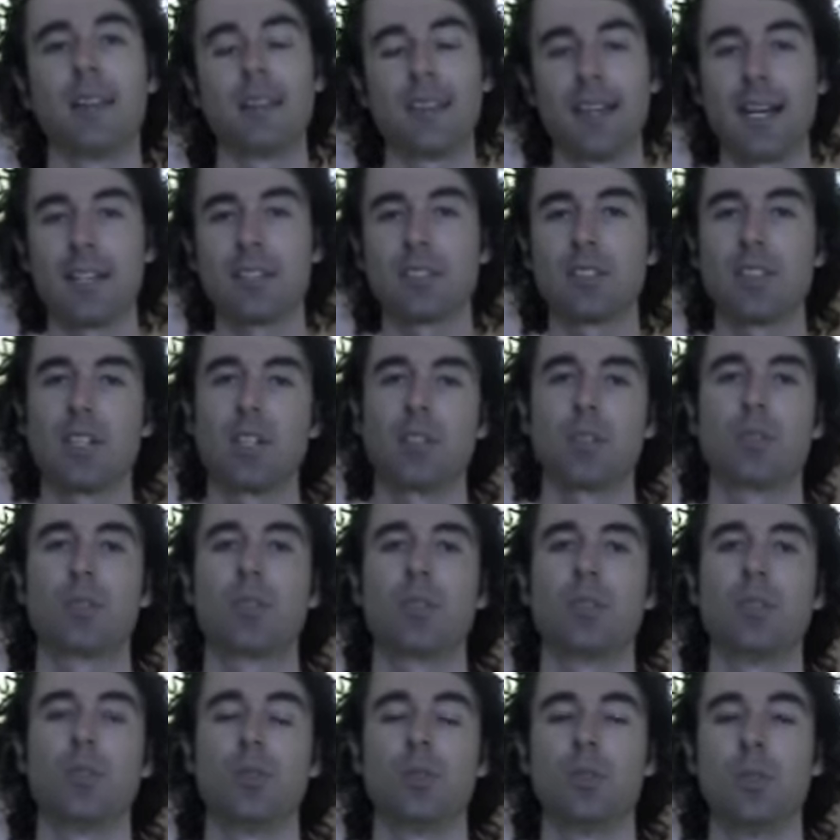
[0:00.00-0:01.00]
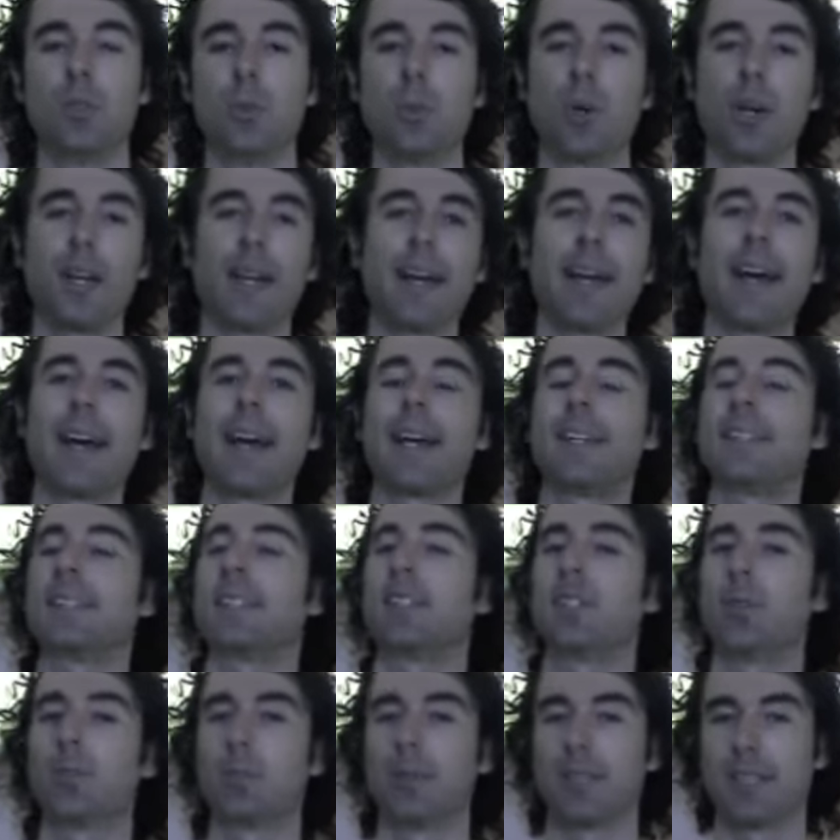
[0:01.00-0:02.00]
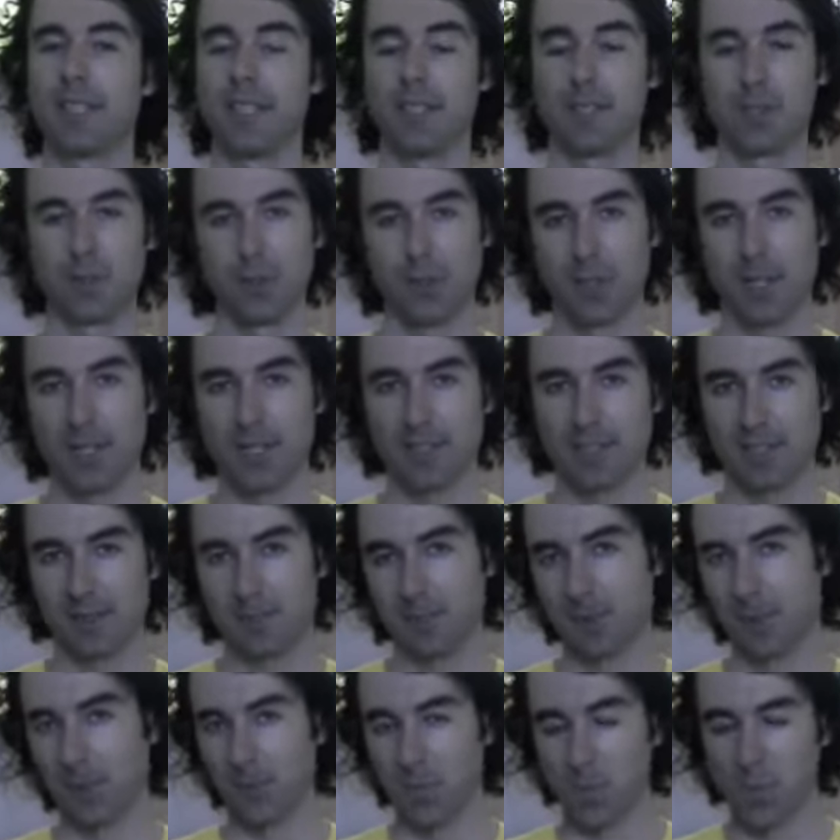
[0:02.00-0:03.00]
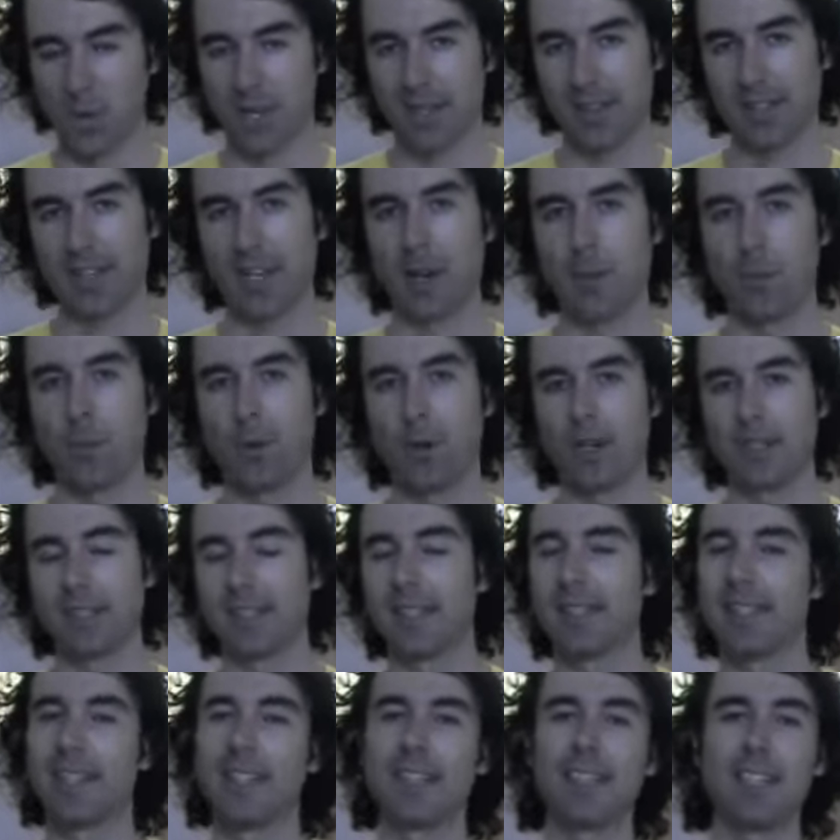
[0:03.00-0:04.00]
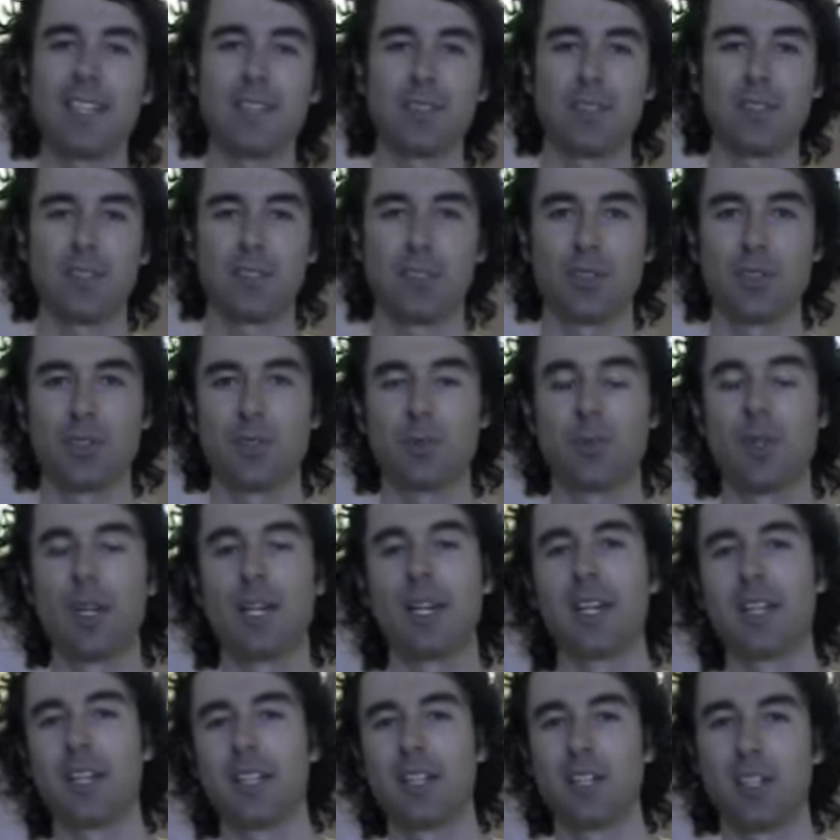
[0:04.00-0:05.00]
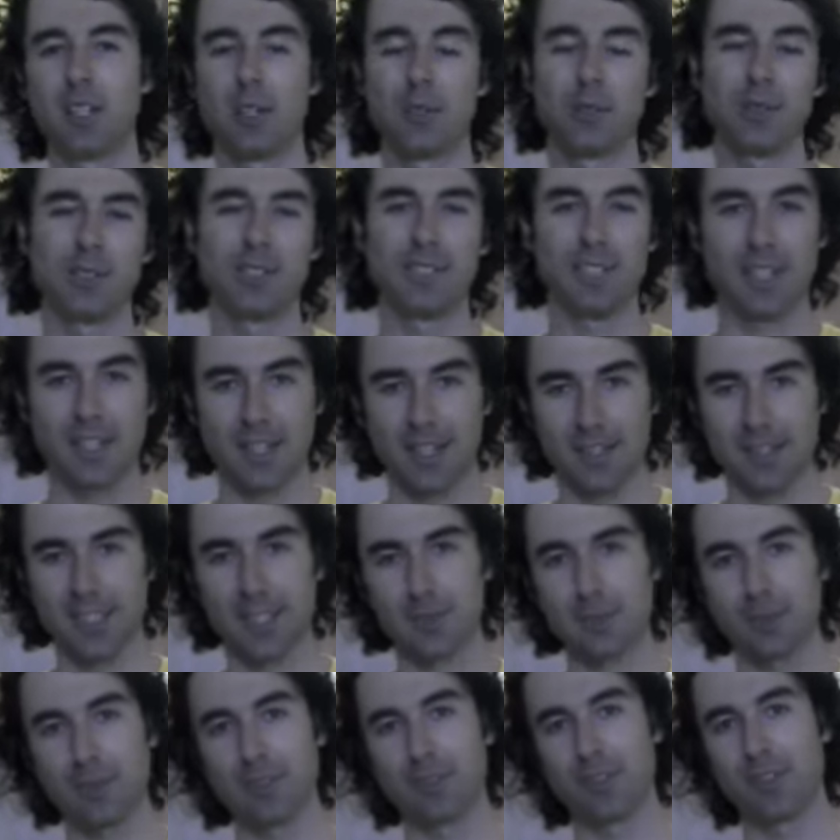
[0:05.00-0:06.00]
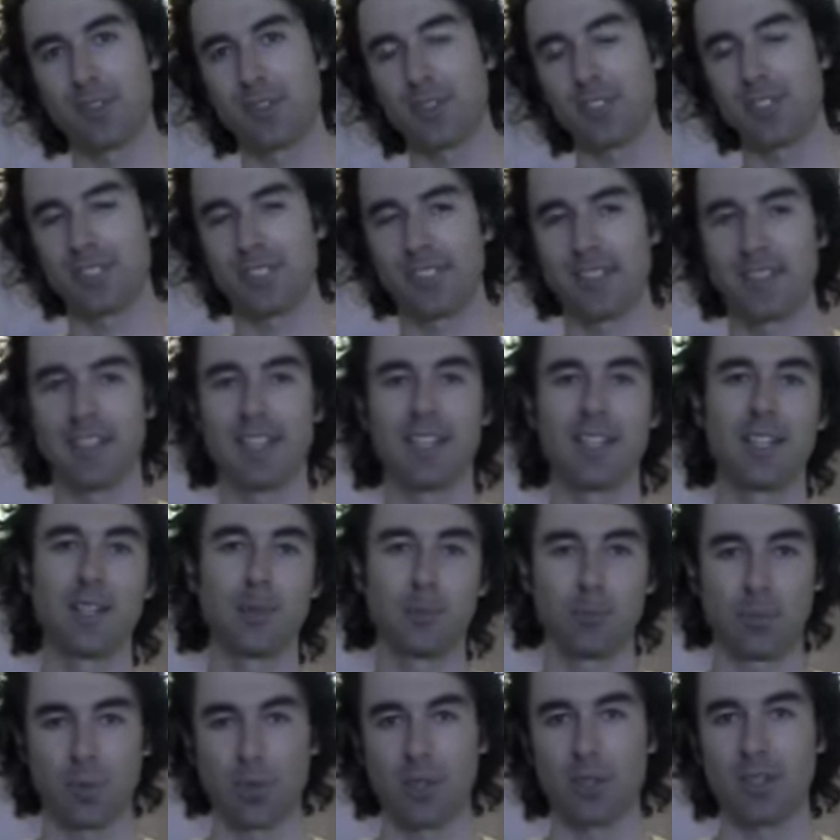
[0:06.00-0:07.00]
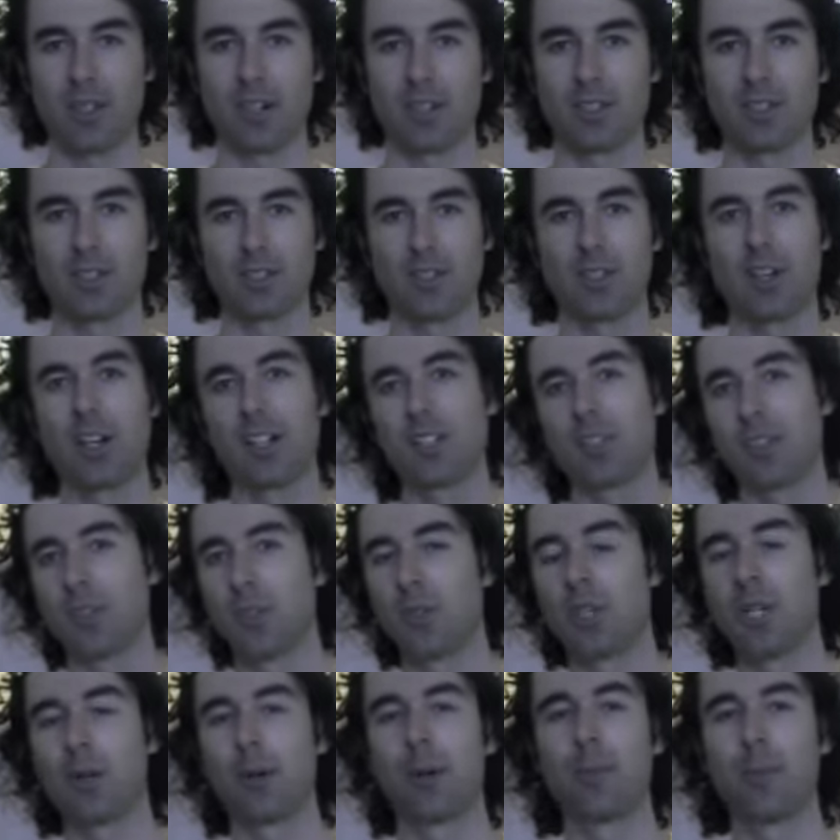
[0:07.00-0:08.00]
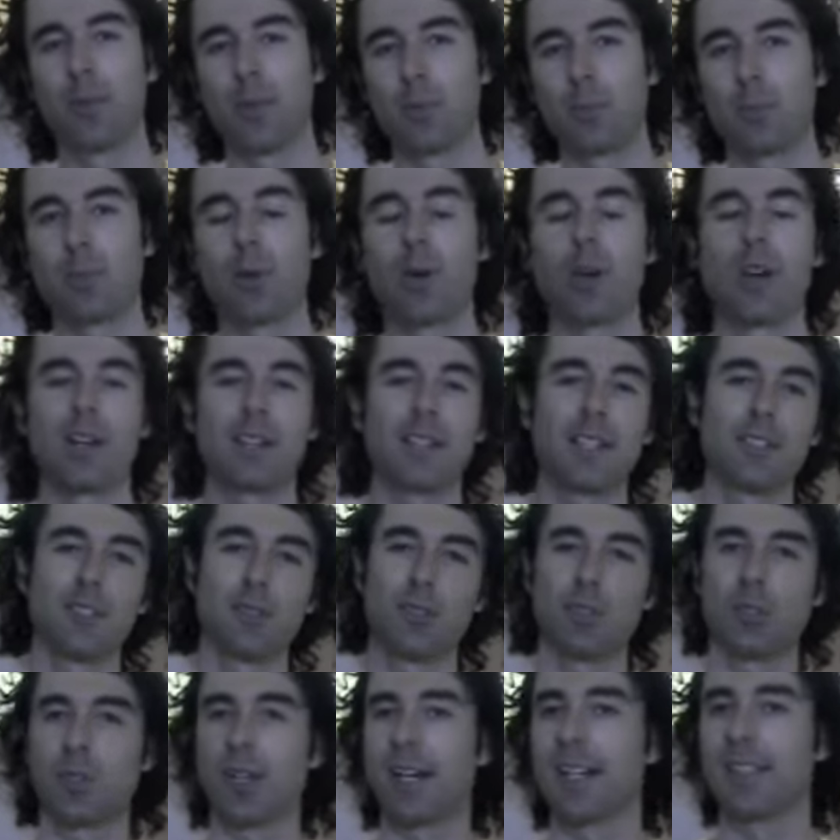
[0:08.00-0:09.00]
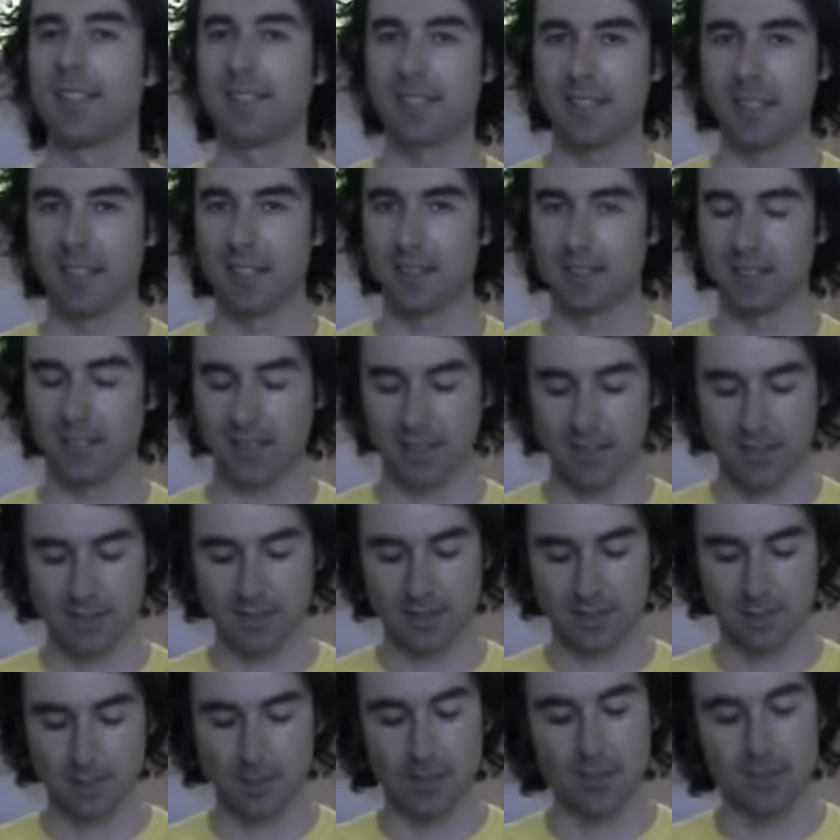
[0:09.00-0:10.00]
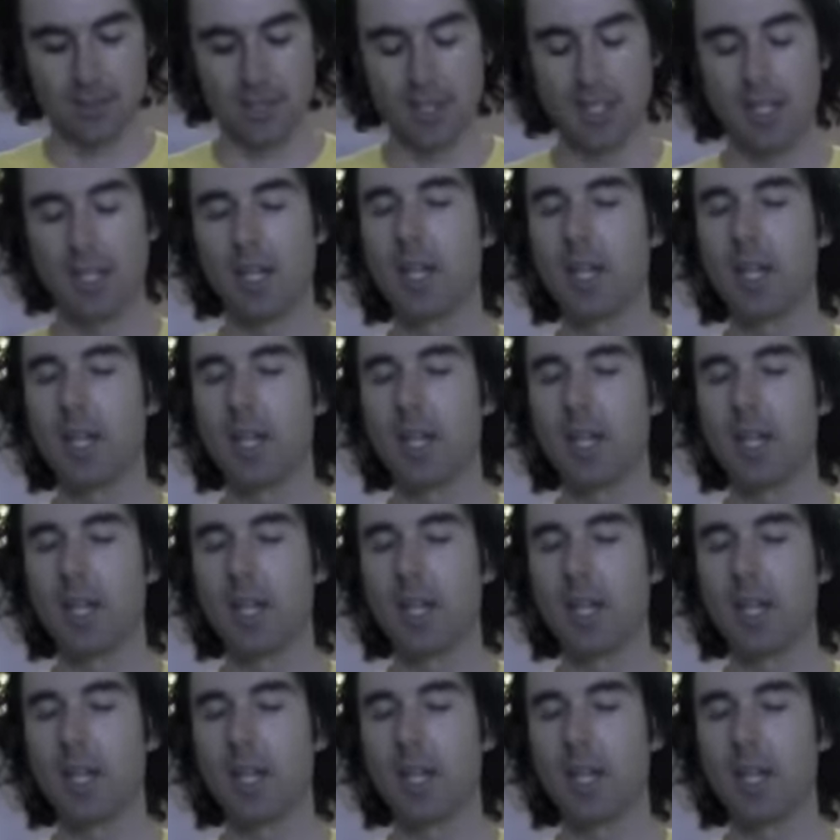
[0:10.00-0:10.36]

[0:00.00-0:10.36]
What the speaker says: That's not true. You want to ask your potential customers what they want and then give it to them. It goes customer first, then product, not you come up with a product and you try and sell it to customers.